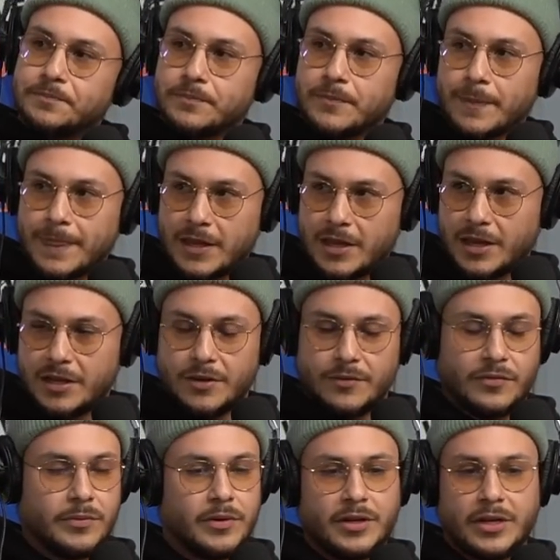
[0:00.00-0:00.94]
And then
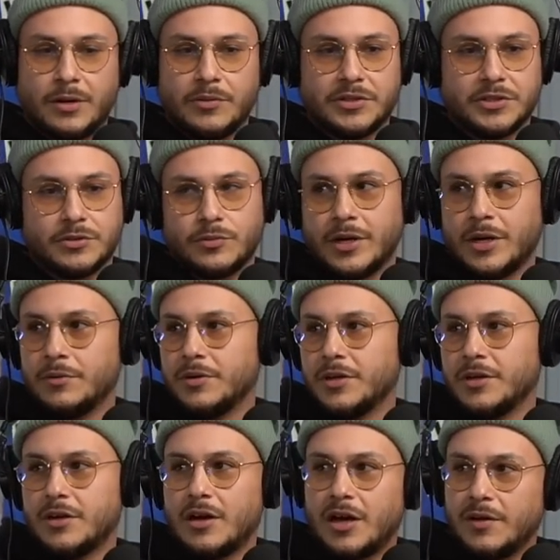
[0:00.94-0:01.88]
from there, yeah, we just ran with
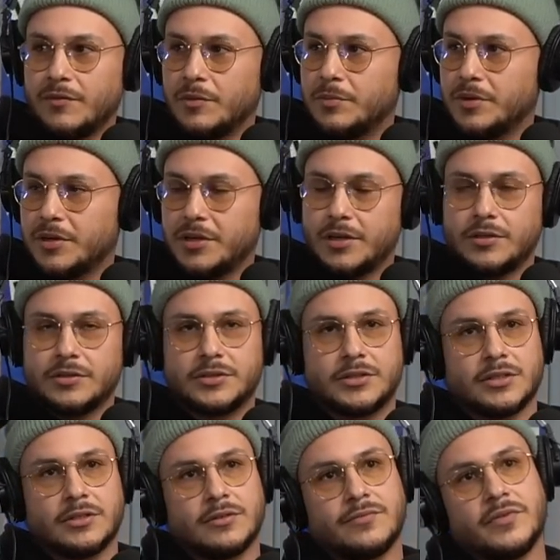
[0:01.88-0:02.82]
it. Got everybody else in.